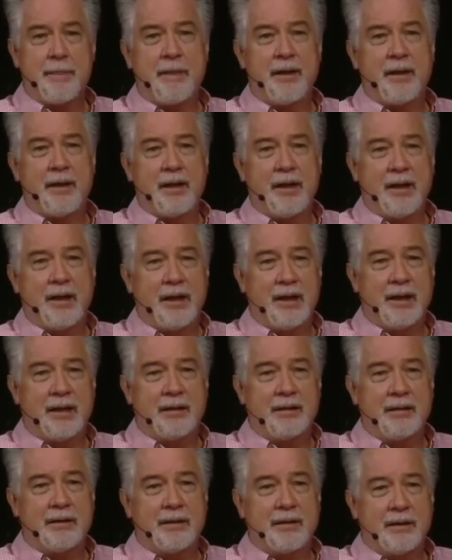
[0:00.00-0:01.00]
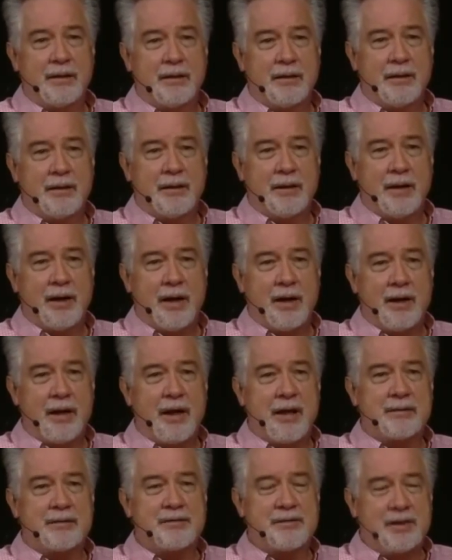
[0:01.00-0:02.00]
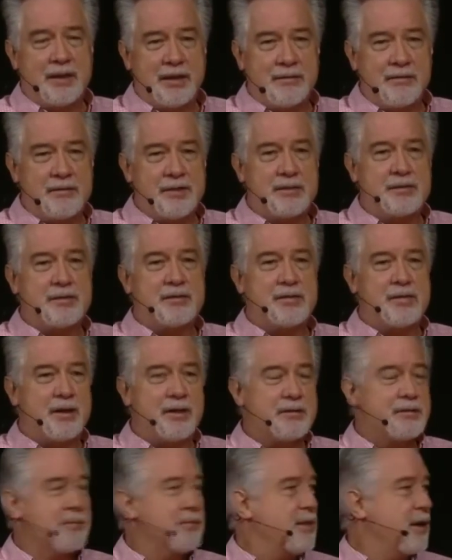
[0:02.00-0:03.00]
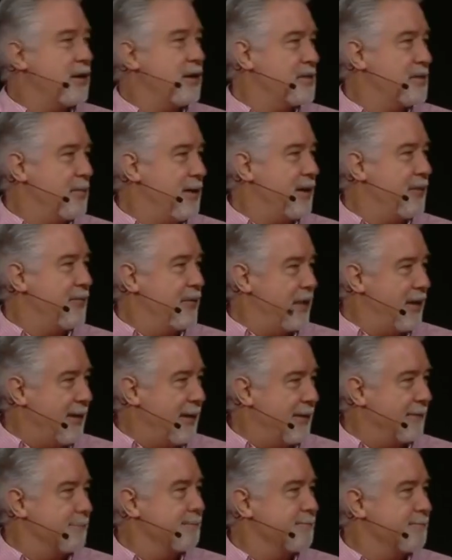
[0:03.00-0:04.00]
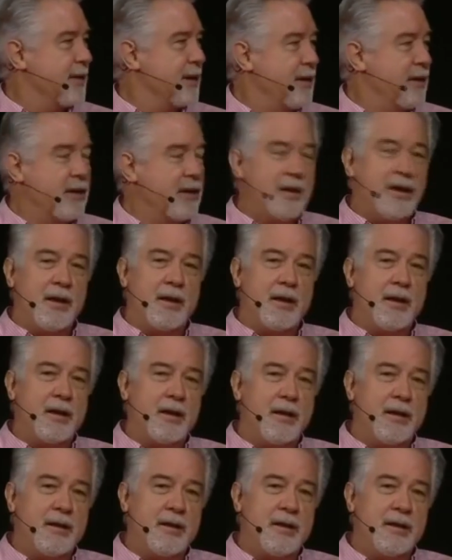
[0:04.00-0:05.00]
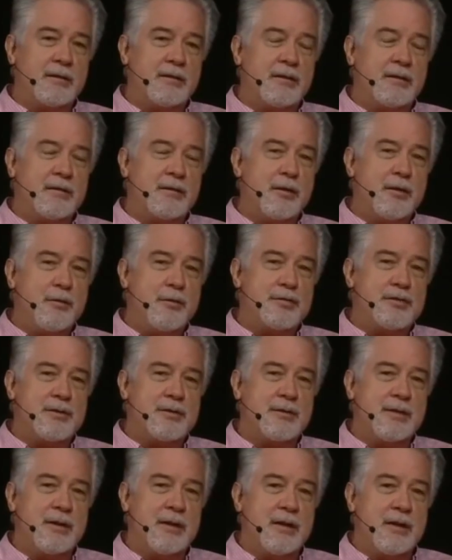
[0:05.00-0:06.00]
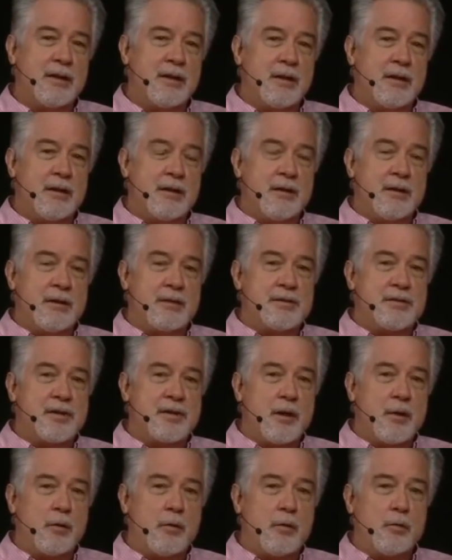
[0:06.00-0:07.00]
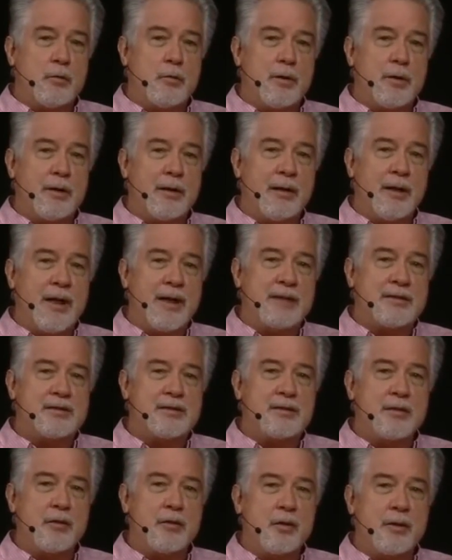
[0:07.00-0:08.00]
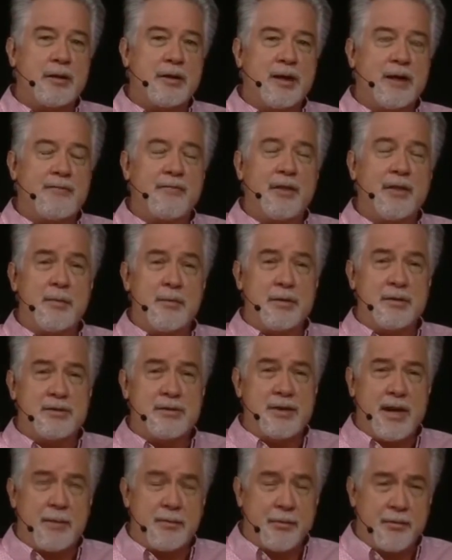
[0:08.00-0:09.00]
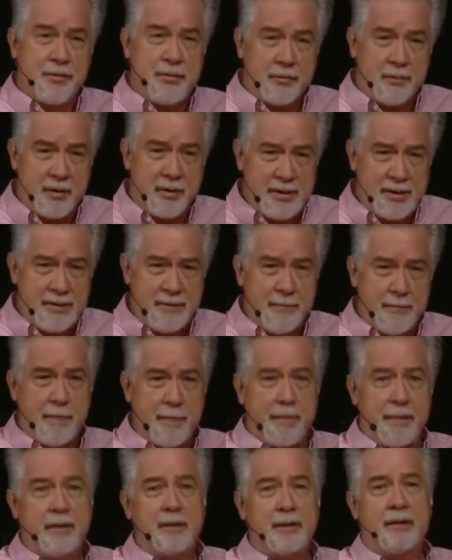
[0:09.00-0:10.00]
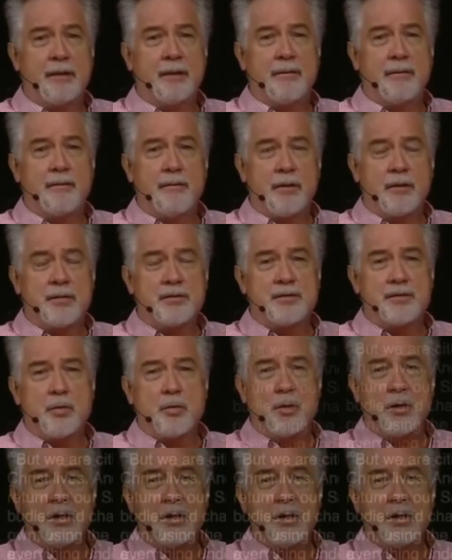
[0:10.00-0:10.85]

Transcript: and I'd like Steve just to share some thoughts about that. in conclusion. So let's look at Philippians chapter 3, verse 20